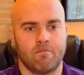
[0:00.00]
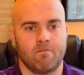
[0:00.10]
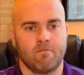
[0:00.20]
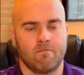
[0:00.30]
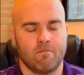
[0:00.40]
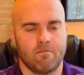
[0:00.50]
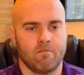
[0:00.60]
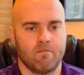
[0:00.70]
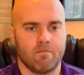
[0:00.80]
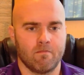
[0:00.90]

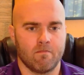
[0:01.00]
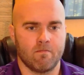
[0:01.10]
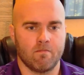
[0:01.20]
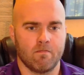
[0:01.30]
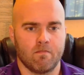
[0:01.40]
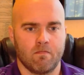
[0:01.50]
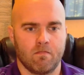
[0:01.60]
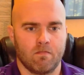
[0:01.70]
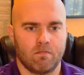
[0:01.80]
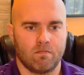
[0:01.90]

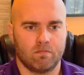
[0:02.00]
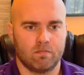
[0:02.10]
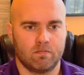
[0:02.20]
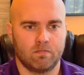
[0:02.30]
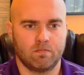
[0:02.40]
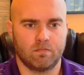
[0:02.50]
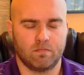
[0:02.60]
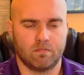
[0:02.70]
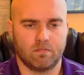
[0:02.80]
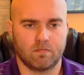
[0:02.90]

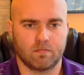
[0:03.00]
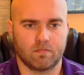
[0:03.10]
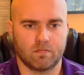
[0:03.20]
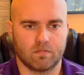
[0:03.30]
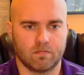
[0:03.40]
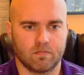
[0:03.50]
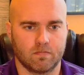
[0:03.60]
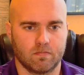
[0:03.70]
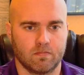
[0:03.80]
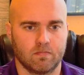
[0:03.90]

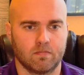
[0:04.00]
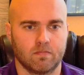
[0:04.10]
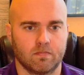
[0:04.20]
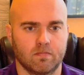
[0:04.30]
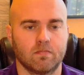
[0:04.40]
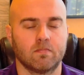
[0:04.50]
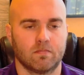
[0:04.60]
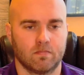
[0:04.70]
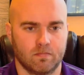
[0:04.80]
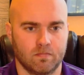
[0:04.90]

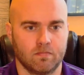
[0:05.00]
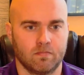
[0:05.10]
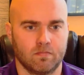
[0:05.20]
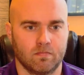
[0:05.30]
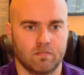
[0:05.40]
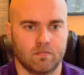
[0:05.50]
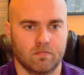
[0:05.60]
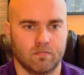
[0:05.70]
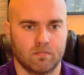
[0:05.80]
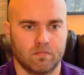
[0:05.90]

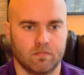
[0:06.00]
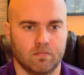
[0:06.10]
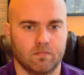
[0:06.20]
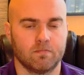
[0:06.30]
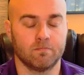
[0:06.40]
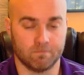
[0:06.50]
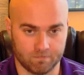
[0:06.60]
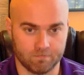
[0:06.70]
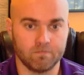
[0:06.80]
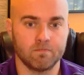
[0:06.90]

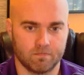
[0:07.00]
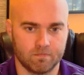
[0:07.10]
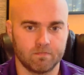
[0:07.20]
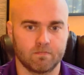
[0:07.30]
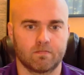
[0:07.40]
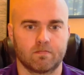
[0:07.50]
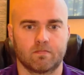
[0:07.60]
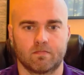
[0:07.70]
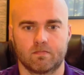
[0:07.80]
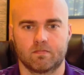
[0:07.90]
No words are spoken by the person on screen.